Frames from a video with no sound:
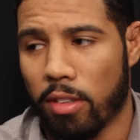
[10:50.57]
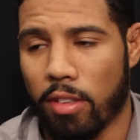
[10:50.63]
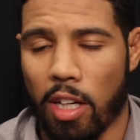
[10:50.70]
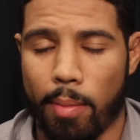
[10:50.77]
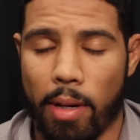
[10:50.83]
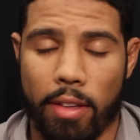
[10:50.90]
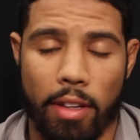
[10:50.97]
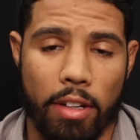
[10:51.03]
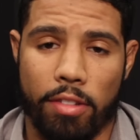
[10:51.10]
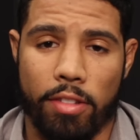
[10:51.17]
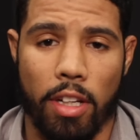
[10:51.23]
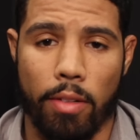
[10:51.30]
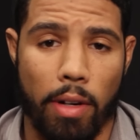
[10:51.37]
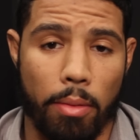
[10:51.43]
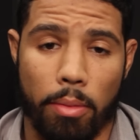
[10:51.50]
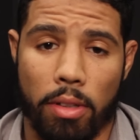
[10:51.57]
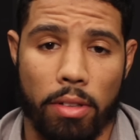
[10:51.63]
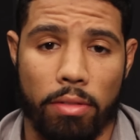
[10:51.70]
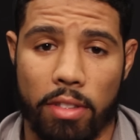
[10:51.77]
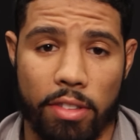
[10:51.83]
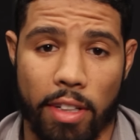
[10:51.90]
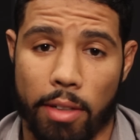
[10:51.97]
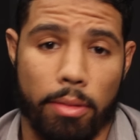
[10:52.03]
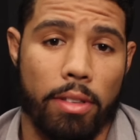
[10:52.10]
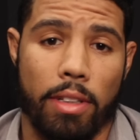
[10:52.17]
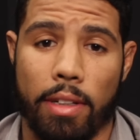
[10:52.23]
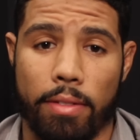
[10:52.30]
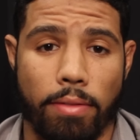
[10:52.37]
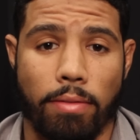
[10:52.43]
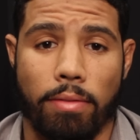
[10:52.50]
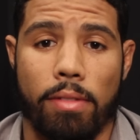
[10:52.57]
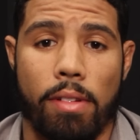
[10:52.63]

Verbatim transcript: to be a time. I thought I'd say it right when you, just like real life.